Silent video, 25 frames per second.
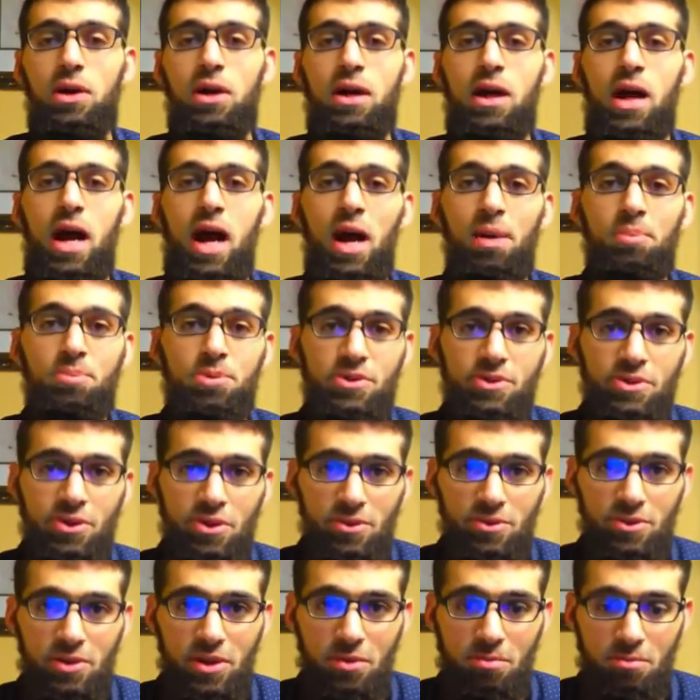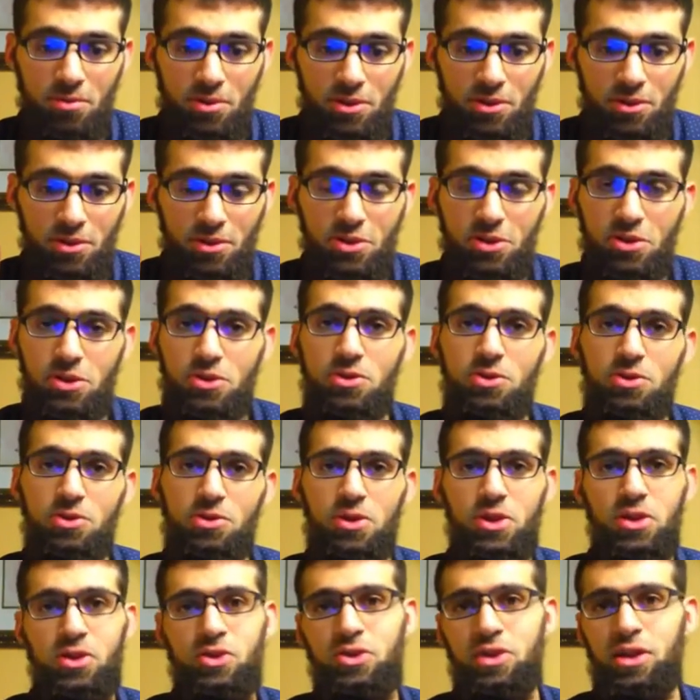episode number 2,
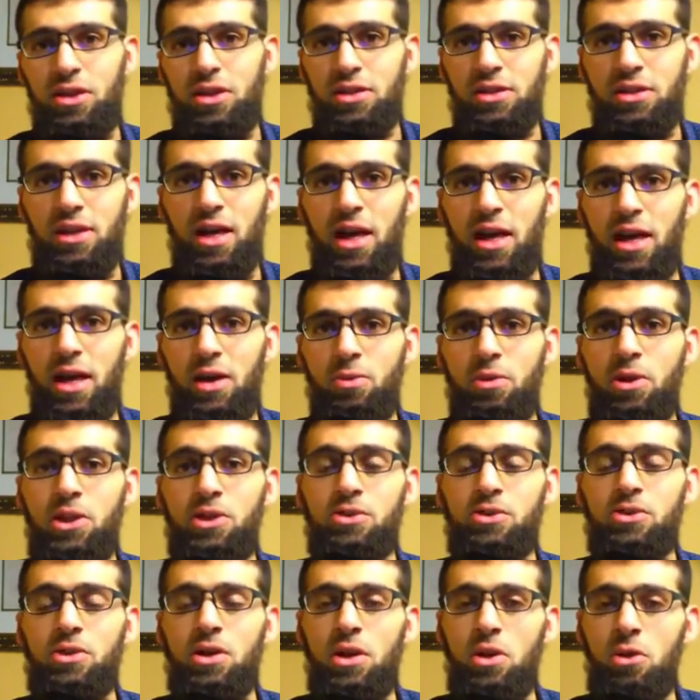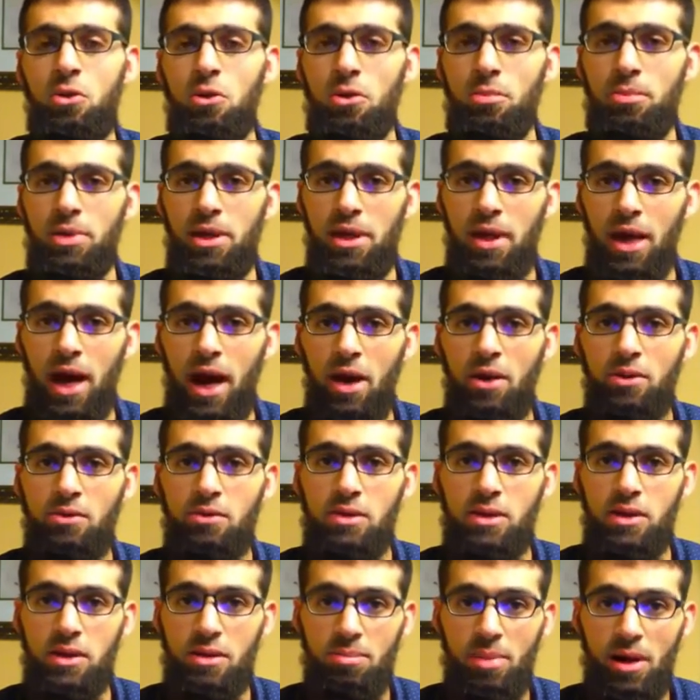inshallah ta'ala, which will be out
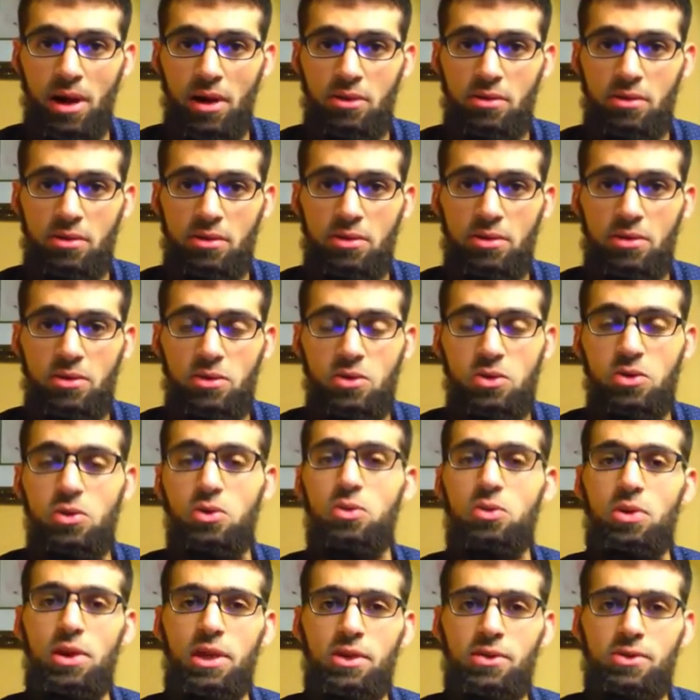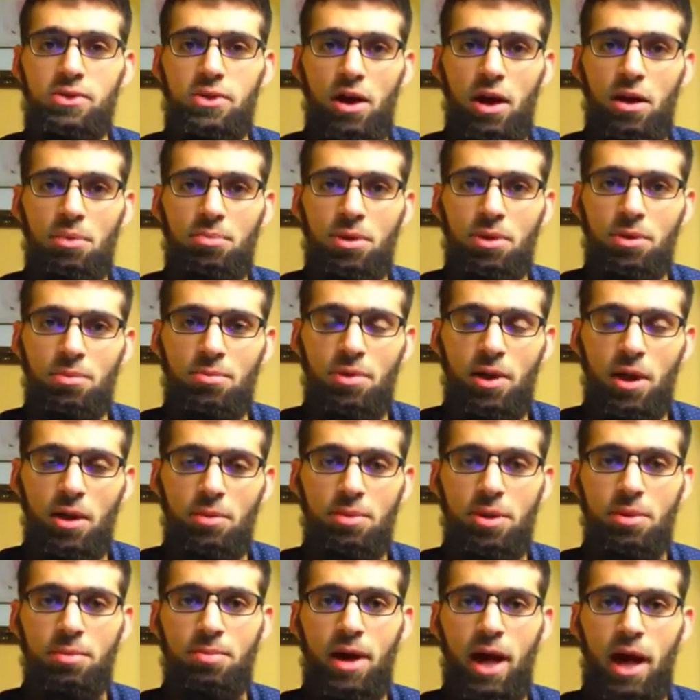in about 2 weeks. I'll
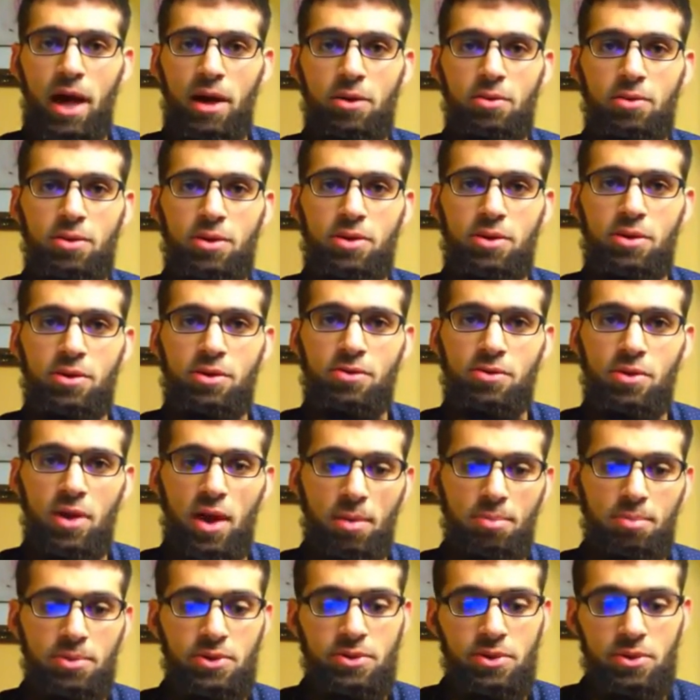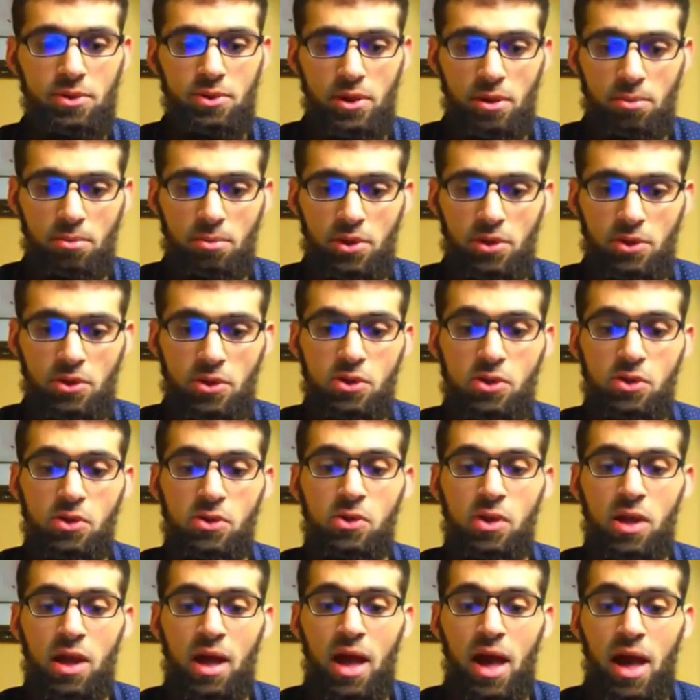be back with you for episode number
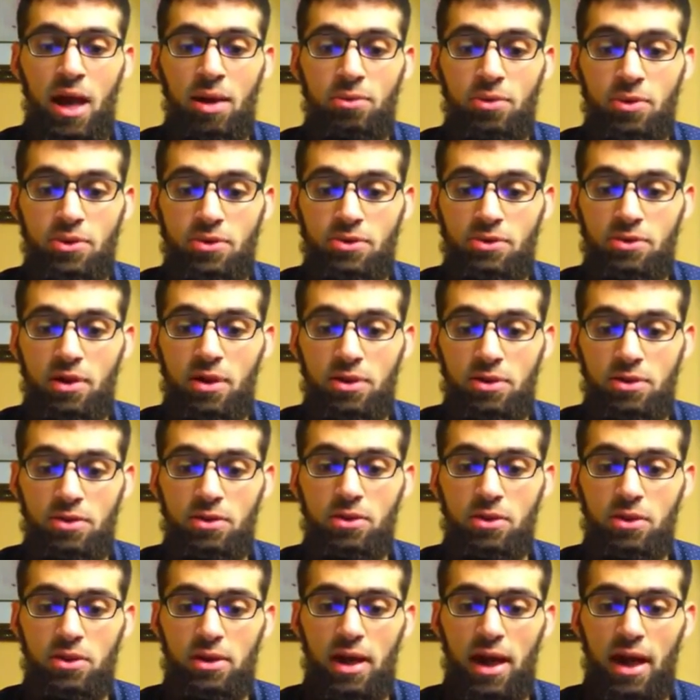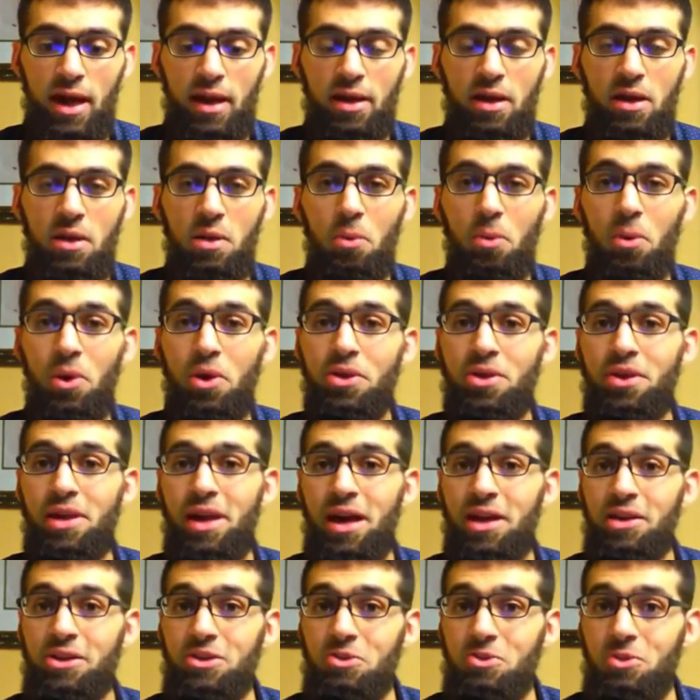2, and we'll start to look at what are the
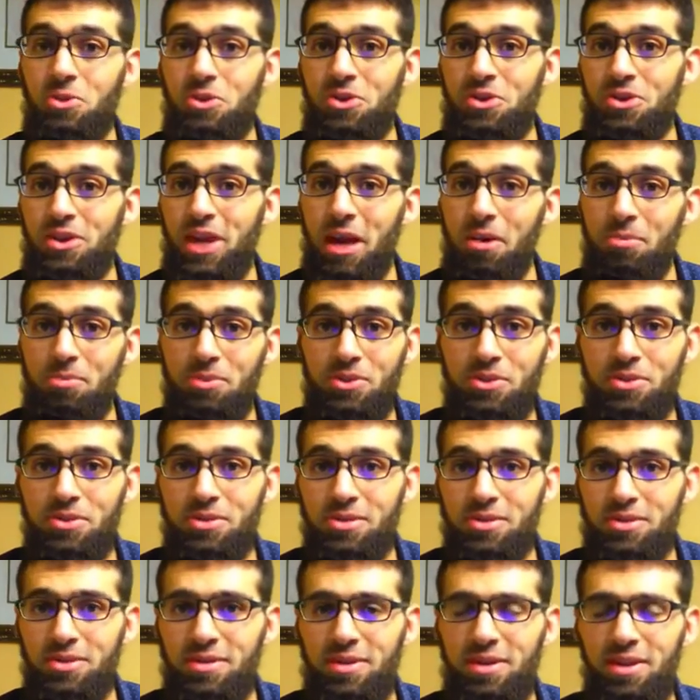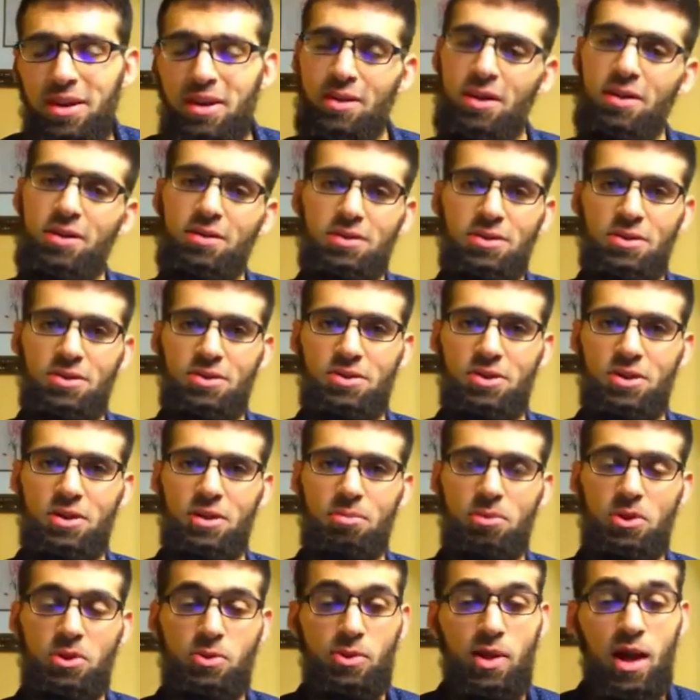actual steps along this journey,
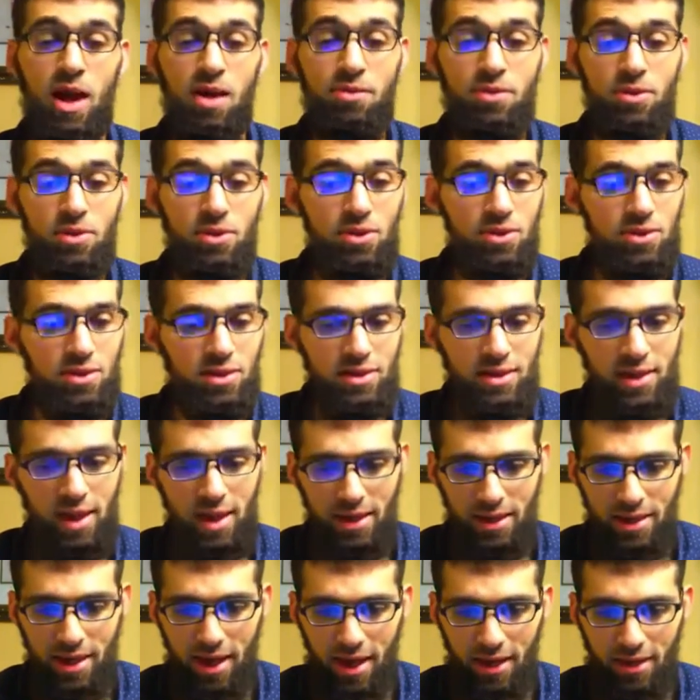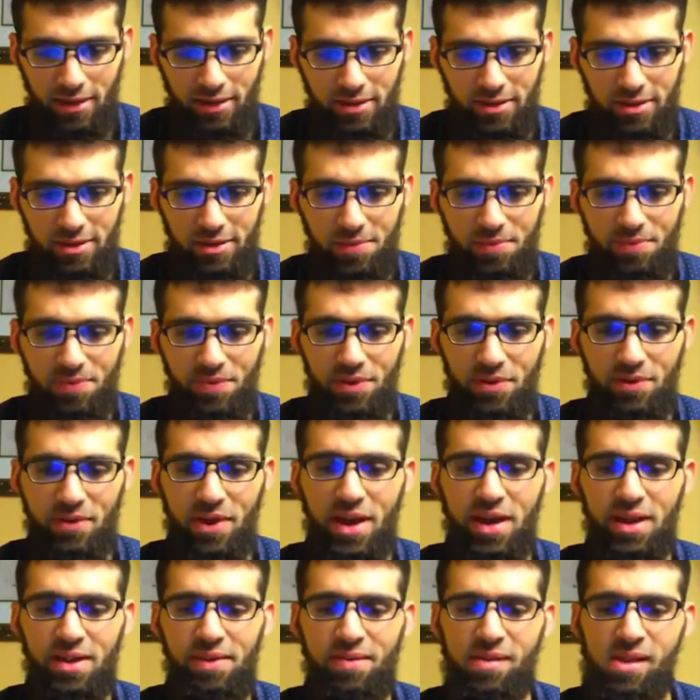because we haven't looked at that yet,
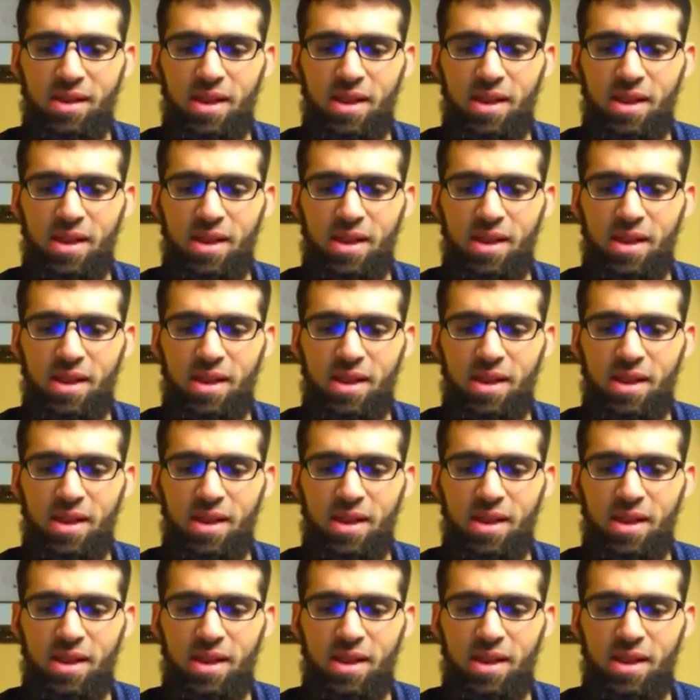right?